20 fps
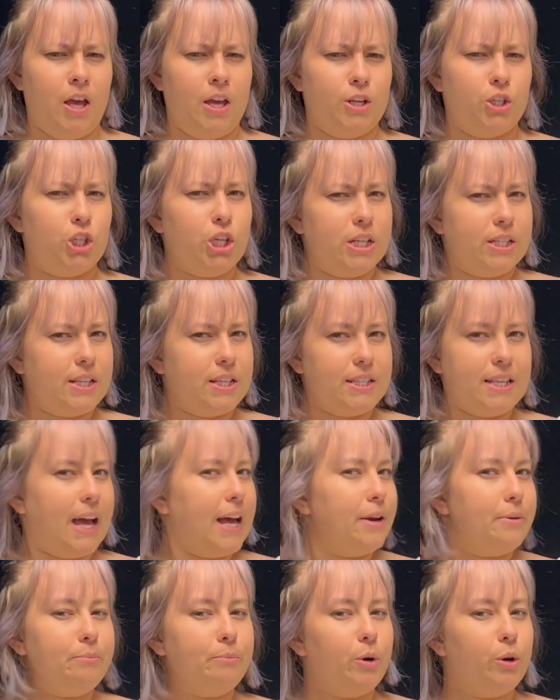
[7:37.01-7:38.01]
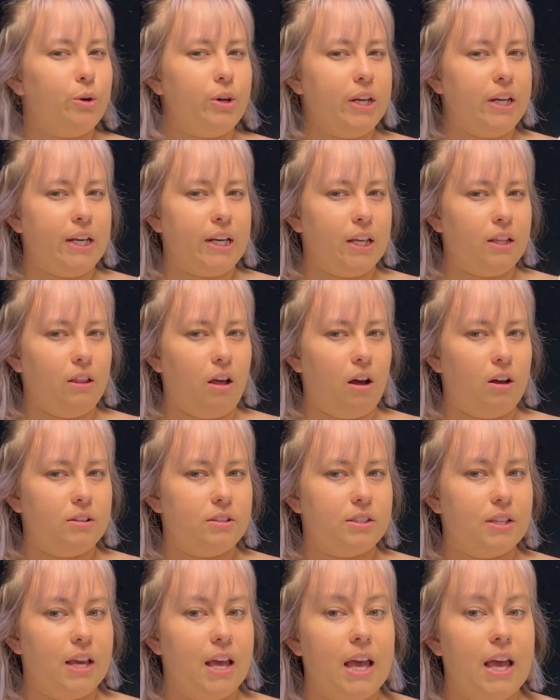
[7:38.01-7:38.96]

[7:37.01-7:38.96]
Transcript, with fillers: Jesus hadn't broken any laws.